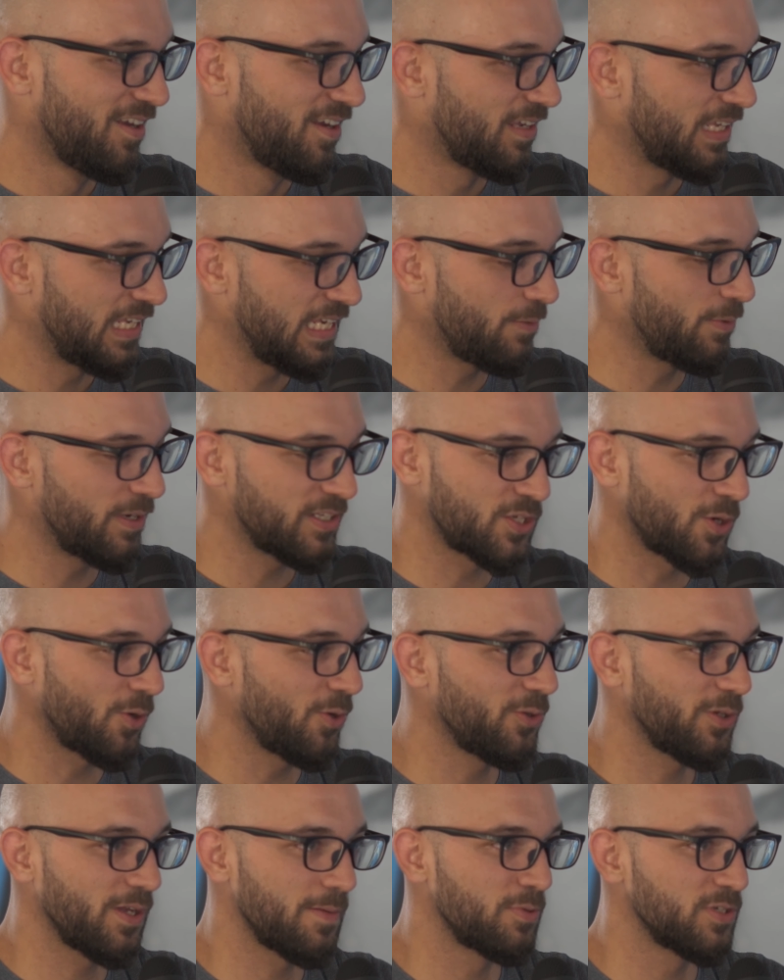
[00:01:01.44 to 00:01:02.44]
he went
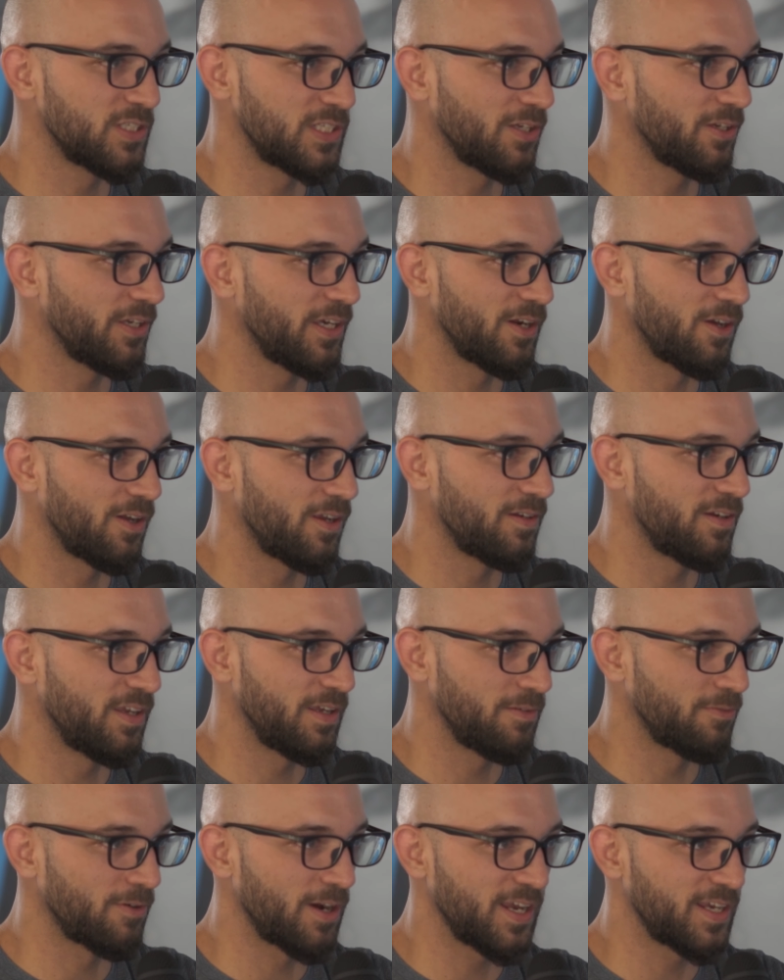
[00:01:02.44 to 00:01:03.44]
totally Brazilian on
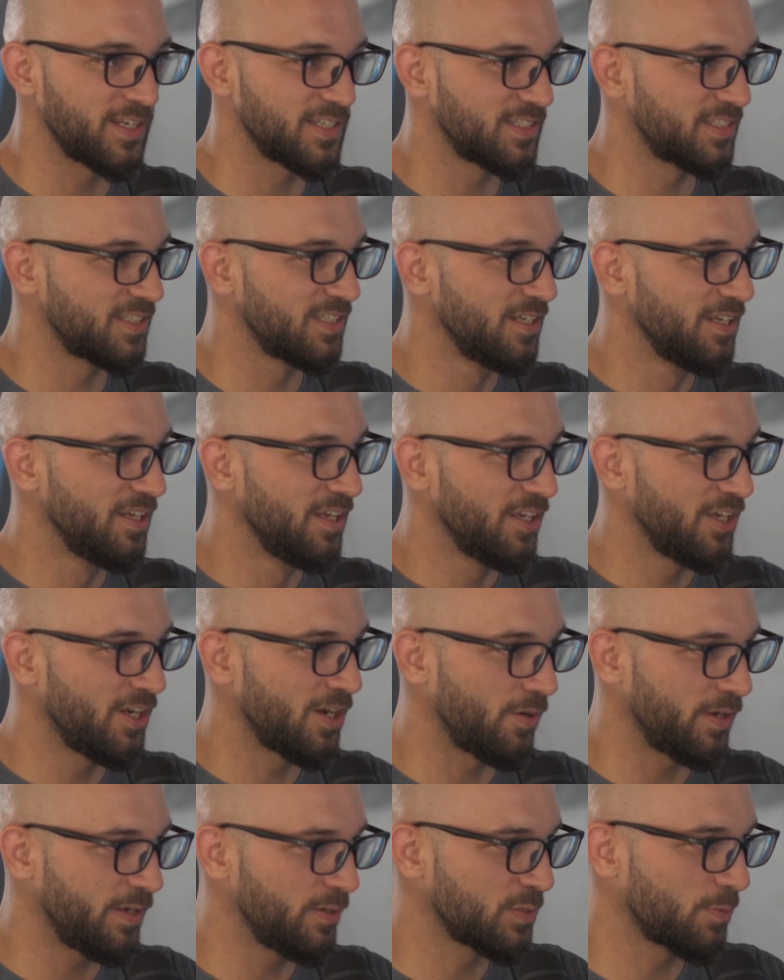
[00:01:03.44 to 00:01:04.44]
it, right? Because, he
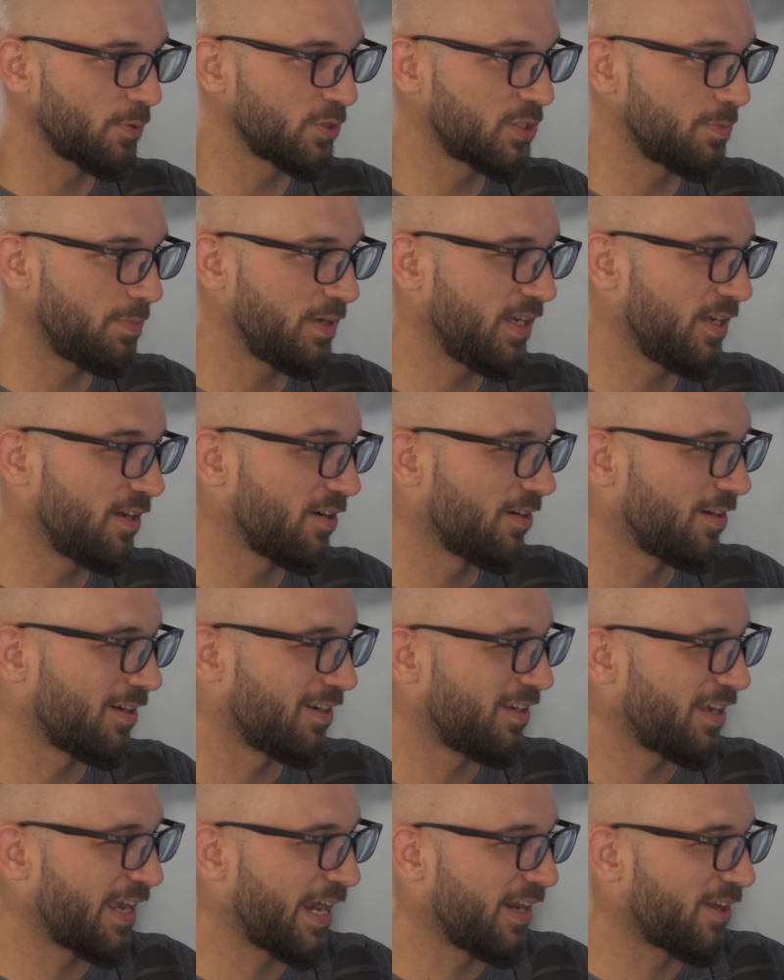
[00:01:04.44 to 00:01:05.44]
was supposed to be here at
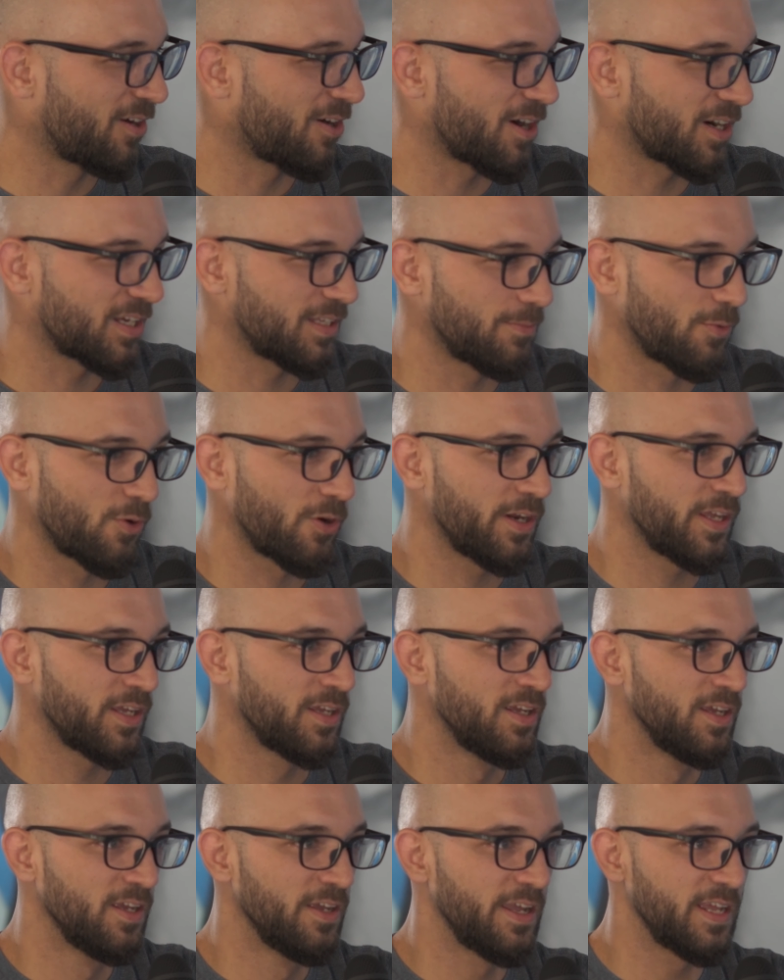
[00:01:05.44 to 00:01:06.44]
8 o'clock in the morning.
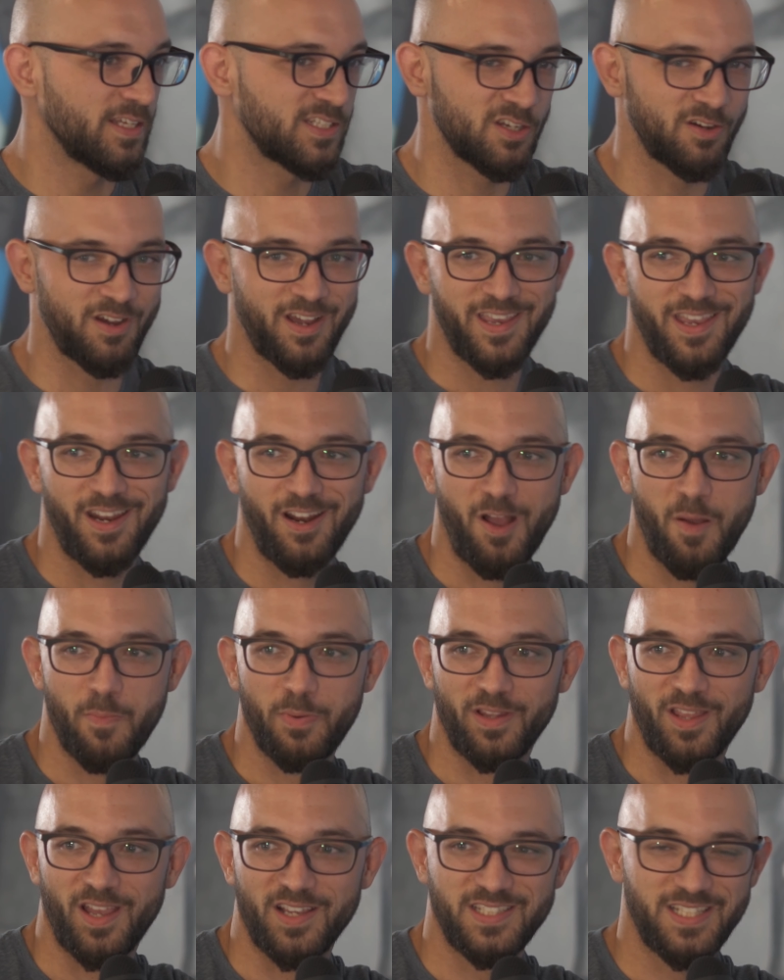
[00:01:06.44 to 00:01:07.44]
And so I get up
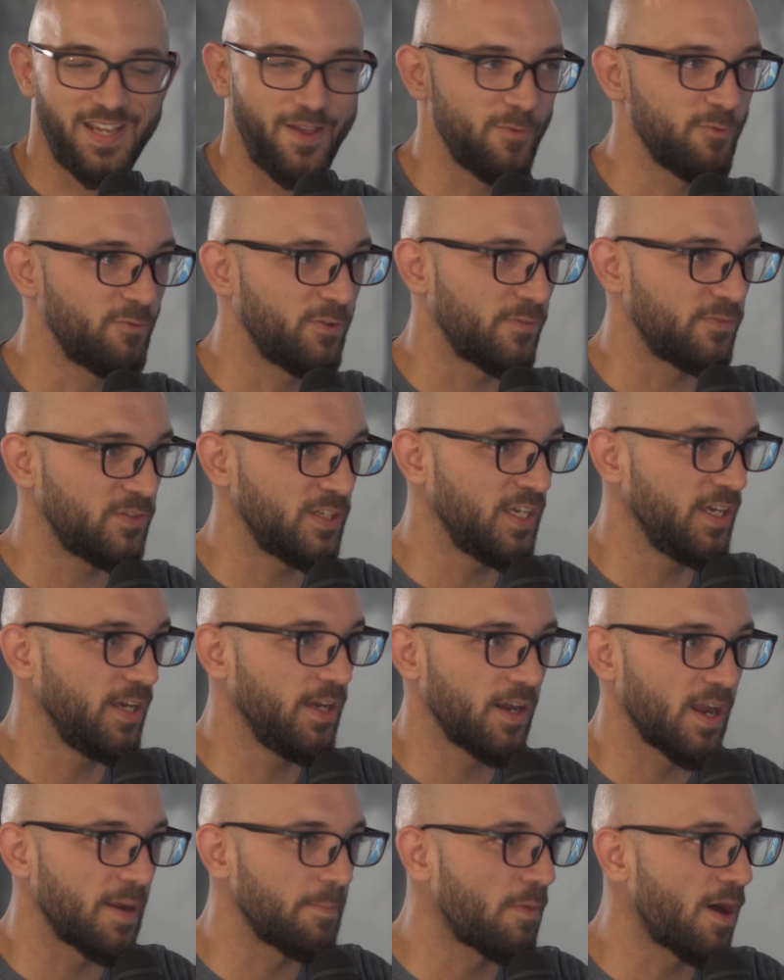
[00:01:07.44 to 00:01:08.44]
at like
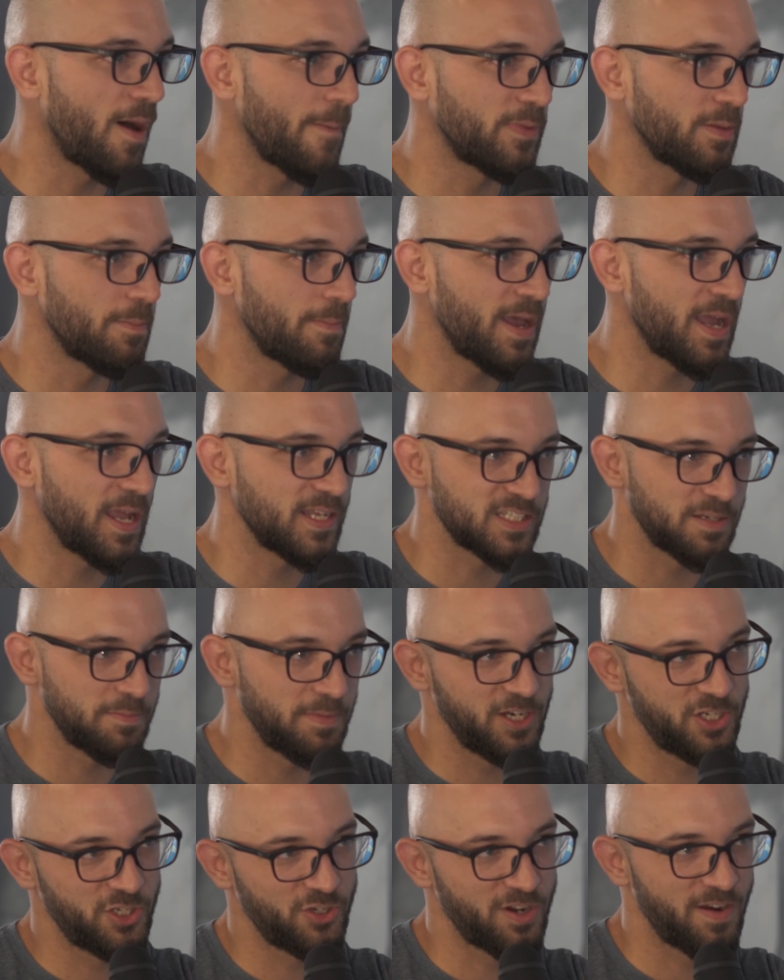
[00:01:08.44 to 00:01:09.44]
7:15. I mop the mats. I
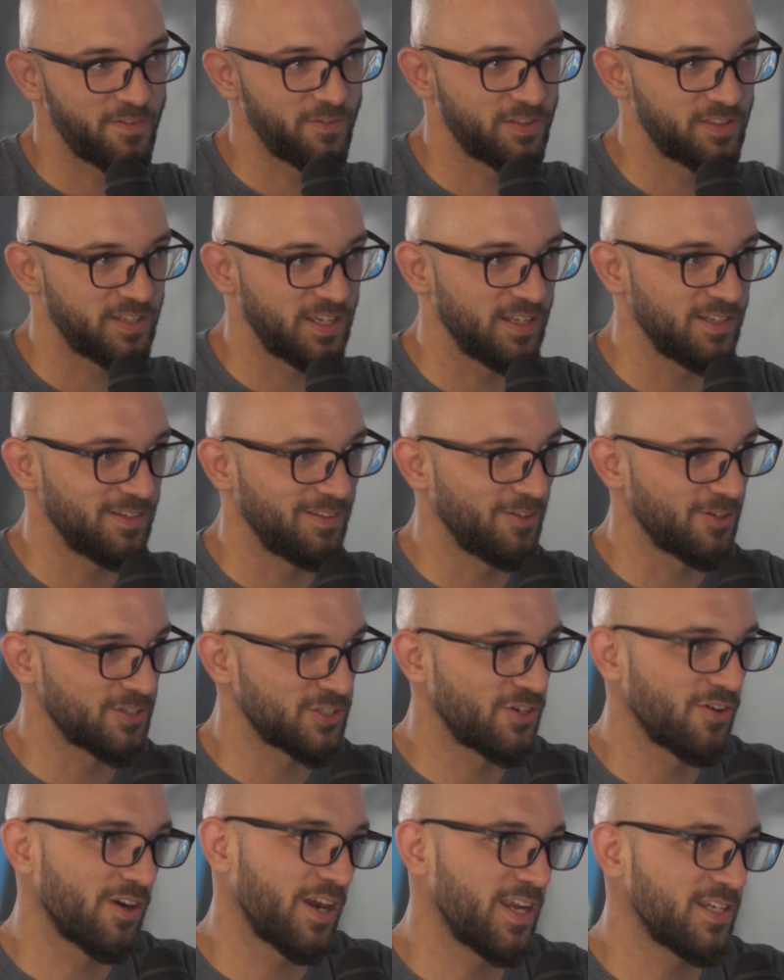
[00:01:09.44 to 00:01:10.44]
make sure everything looks
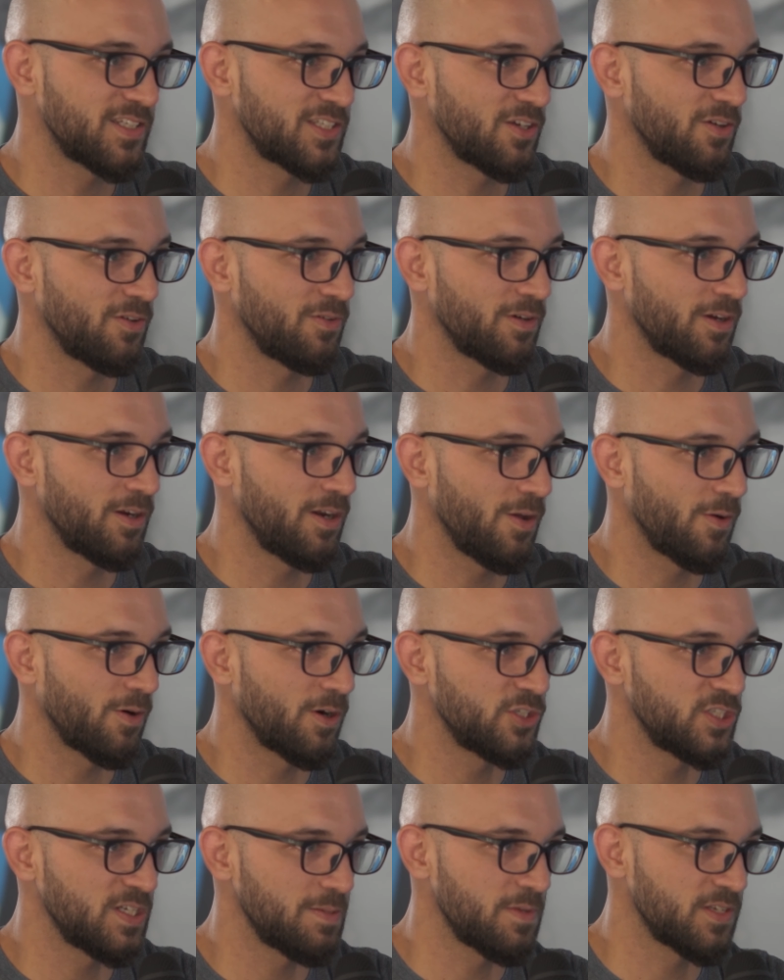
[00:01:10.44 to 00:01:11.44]
great. So I know our
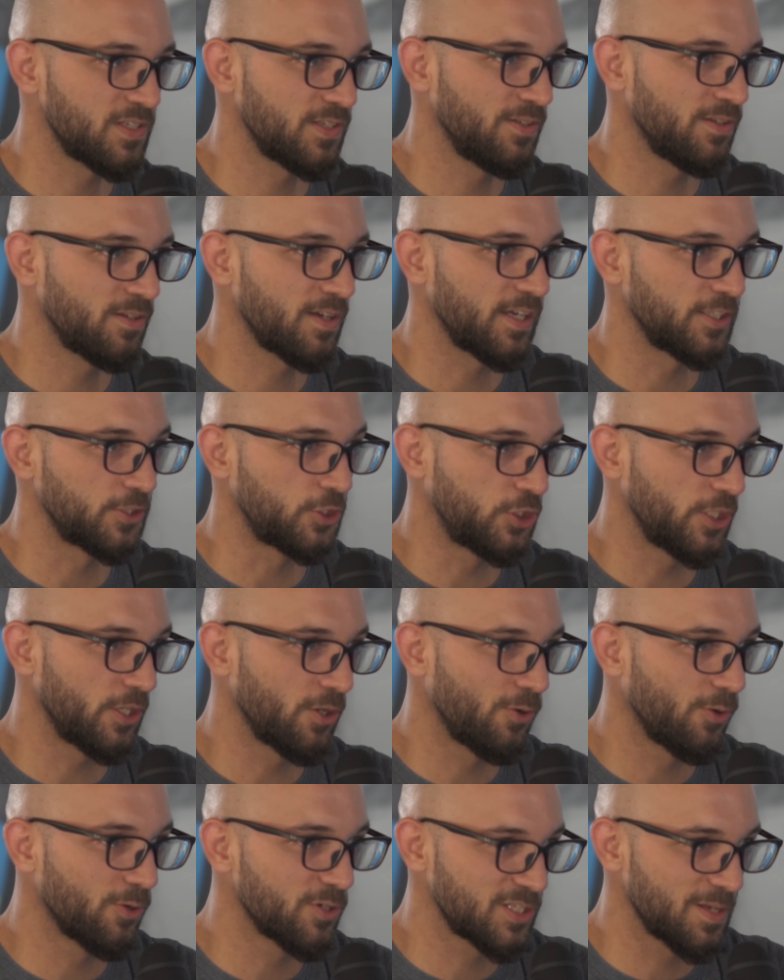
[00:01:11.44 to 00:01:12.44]
gym doesn't look like a
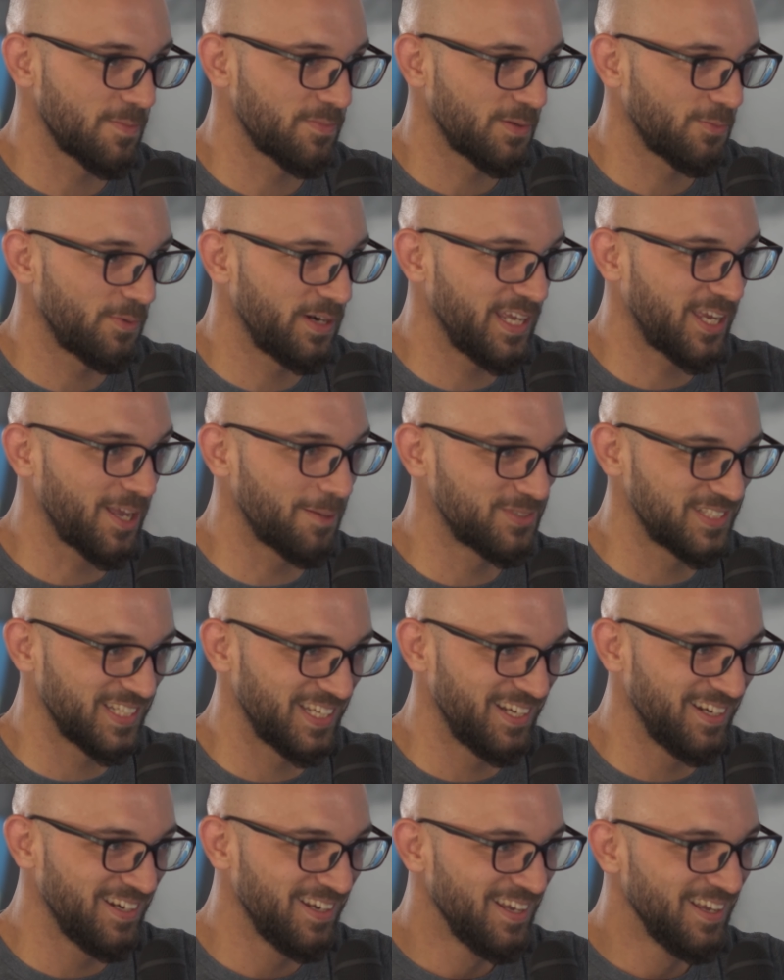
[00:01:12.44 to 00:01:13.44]
shithole or something when he comes
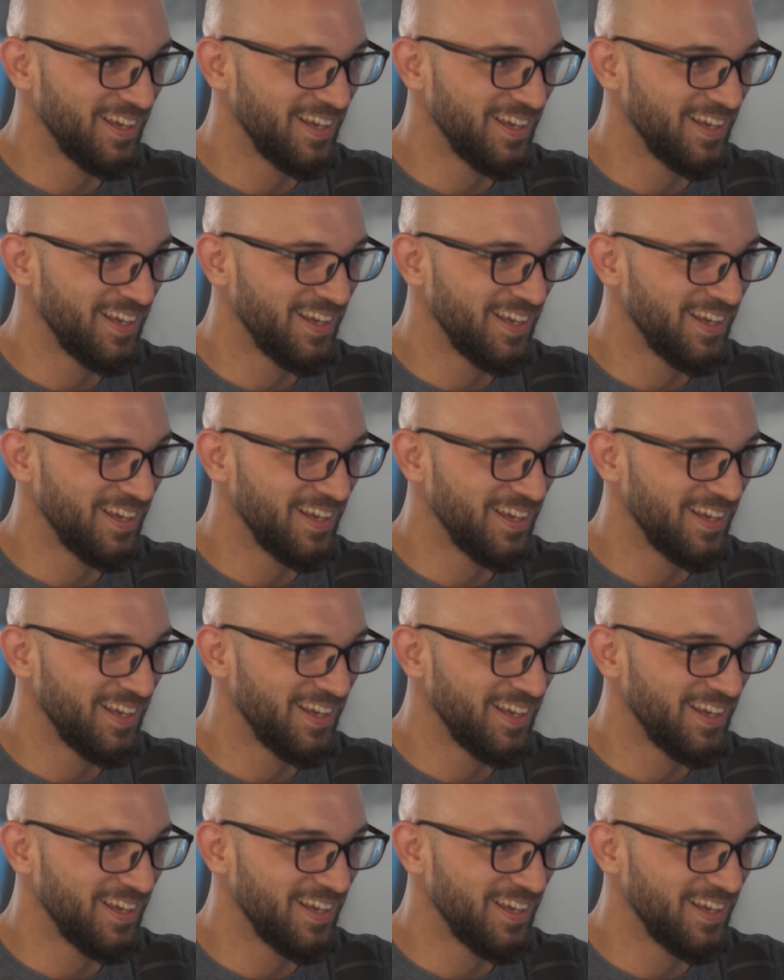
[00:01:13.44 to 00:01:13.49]
in.